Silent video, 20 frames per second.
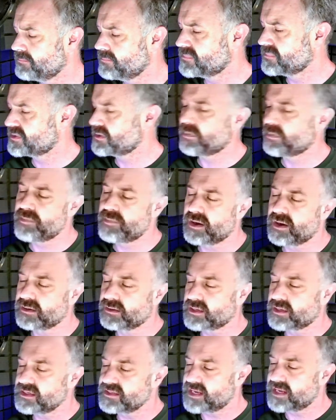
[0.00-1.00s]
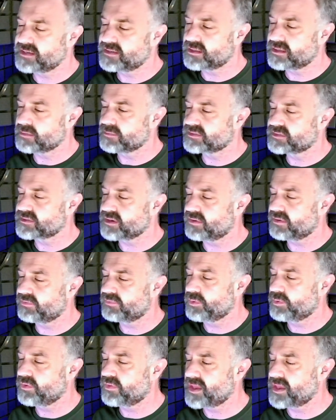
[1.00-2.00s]
Silbermann contented himself
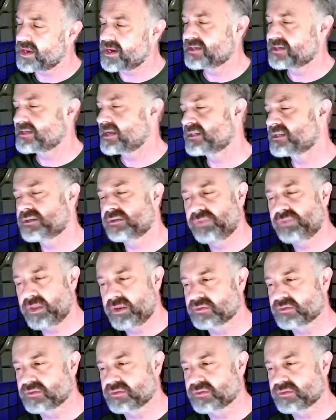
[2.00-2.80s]
with an attentive little